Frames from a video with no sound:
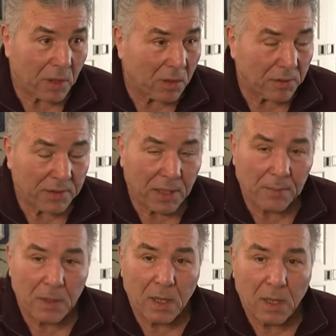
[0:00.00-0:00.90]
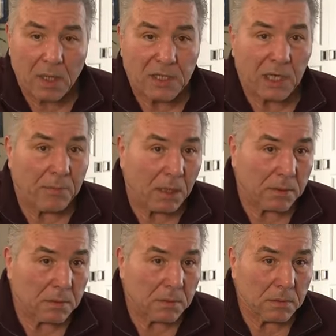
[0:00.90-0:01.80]
all the time. I think about
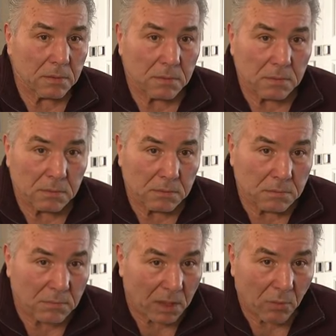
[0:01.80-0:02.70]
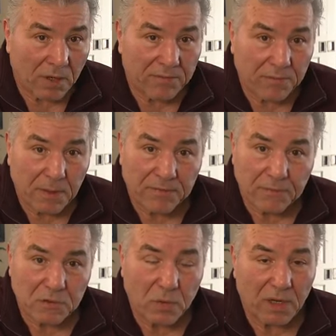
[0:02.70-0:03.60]
my wife, my
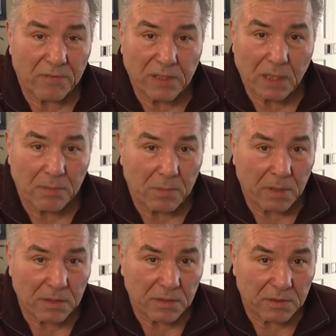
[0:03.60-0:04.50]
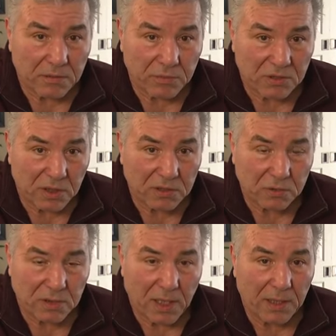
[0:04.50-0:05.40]
first wife. I think about my three sons
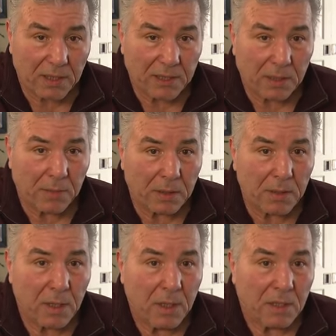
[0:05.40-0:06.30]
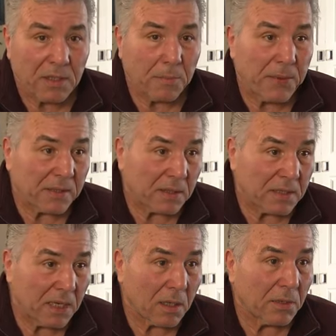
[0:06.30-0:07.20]
who died. I think about the impact it's
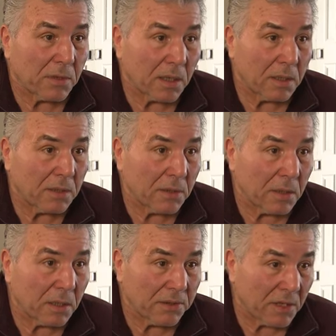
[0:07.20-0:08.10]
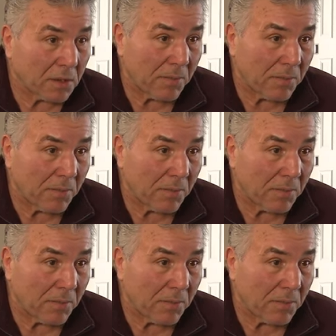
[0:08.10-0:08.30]
had on the other